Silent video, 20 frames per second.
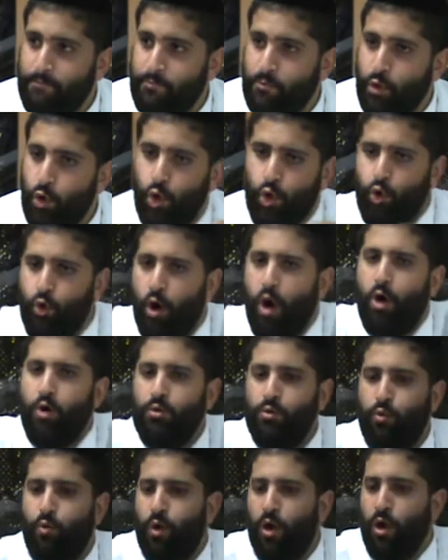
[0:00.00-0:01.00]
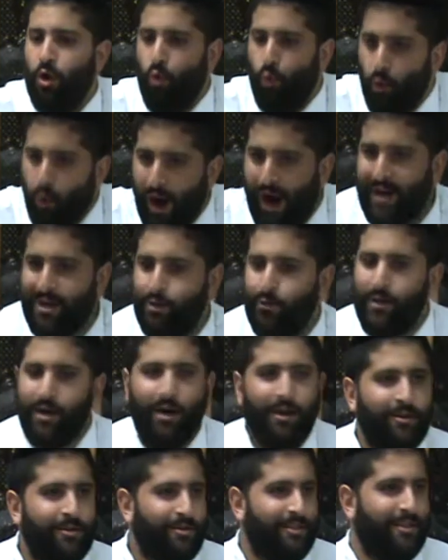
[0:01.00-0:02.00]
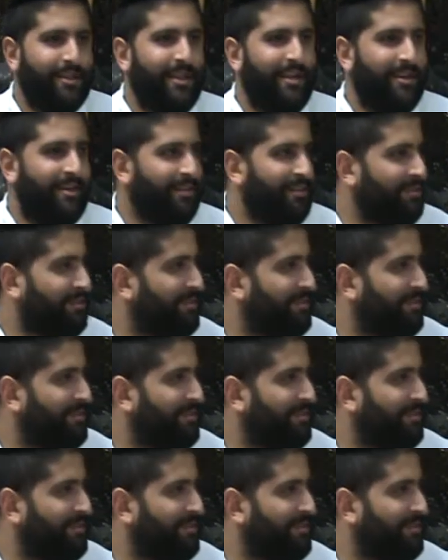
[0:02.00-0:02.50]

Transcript: Why do we honor the king?